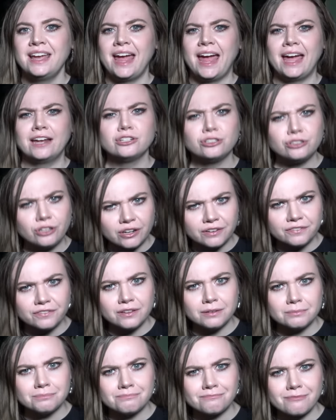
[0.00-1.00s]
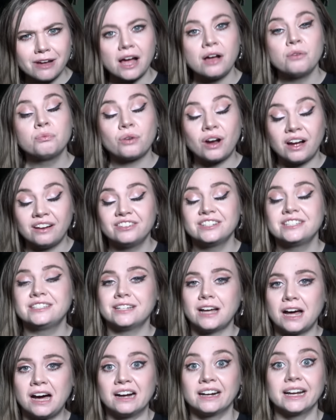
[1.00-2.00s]
and a lot of them are rather
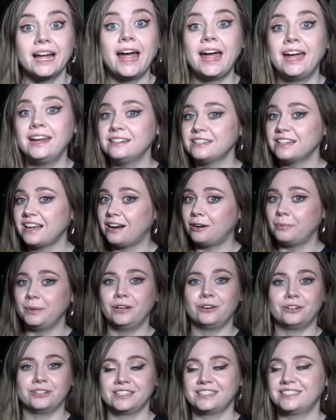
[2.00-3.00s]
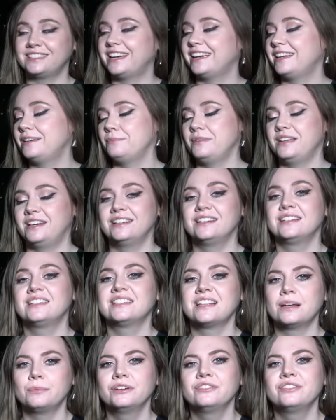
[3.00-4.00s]
dark, and I'll be honest, I admit it,
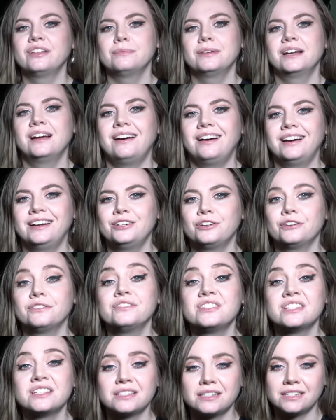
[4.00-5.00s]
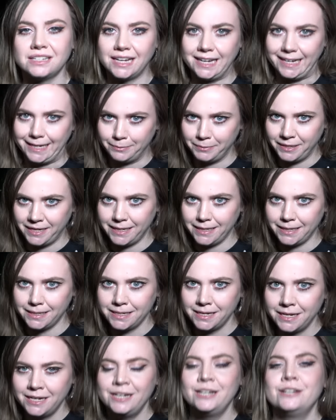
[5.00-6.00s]
some of them kind of scare me.
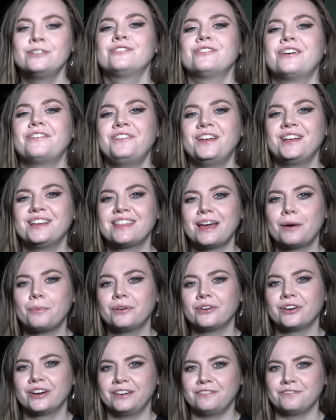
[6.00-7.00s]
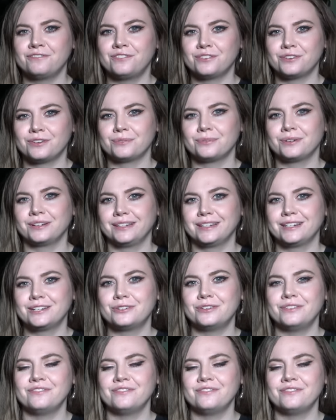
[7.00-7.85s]
So I think that we're in for a really cool